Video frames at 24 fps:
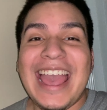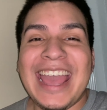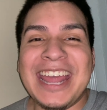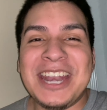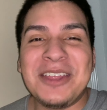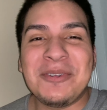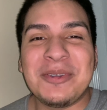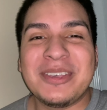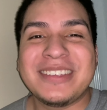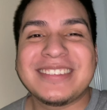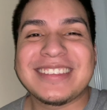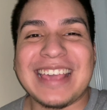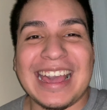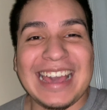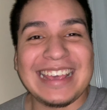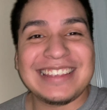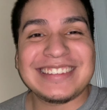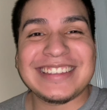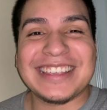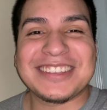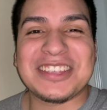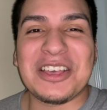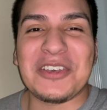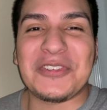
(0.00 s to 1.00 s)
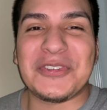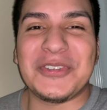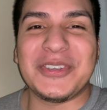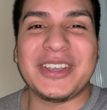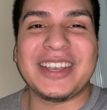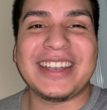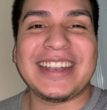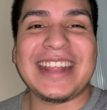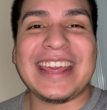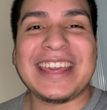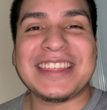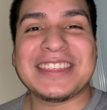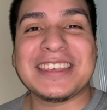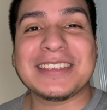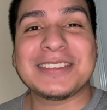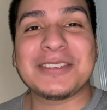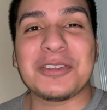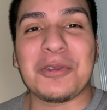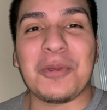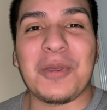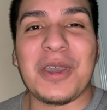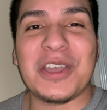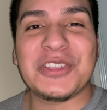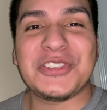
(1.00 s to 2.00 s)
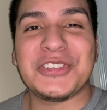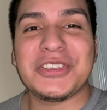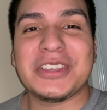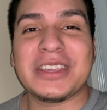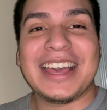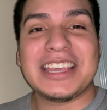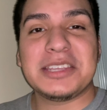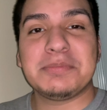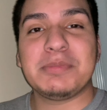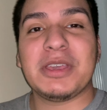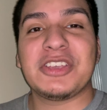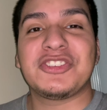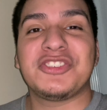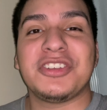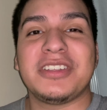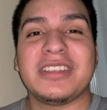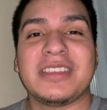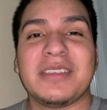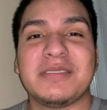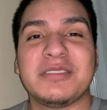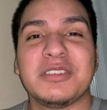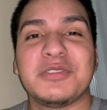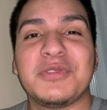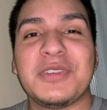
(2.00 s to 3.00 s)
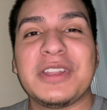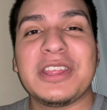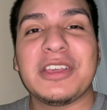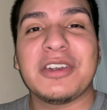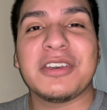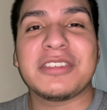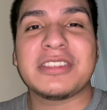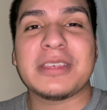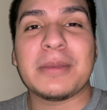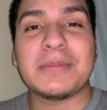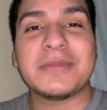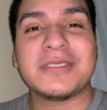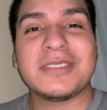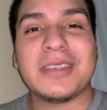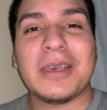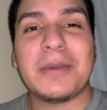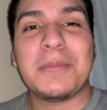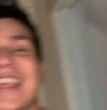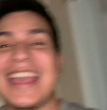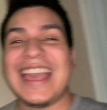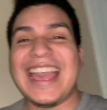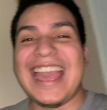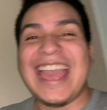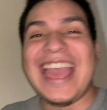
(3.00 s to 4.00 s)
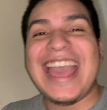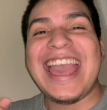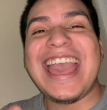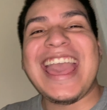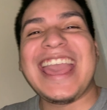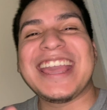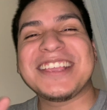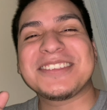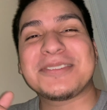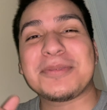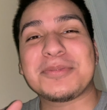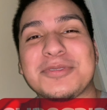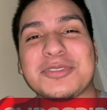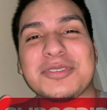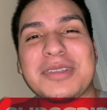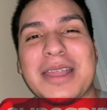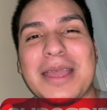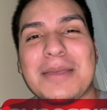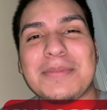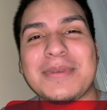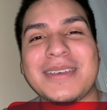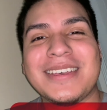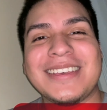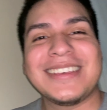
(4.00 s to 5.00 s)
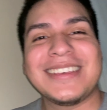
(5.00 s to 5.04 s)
Anyways, guys, that's all for today. Thanks for watching. Like, make sure to give this video a thumbs up and subscribe.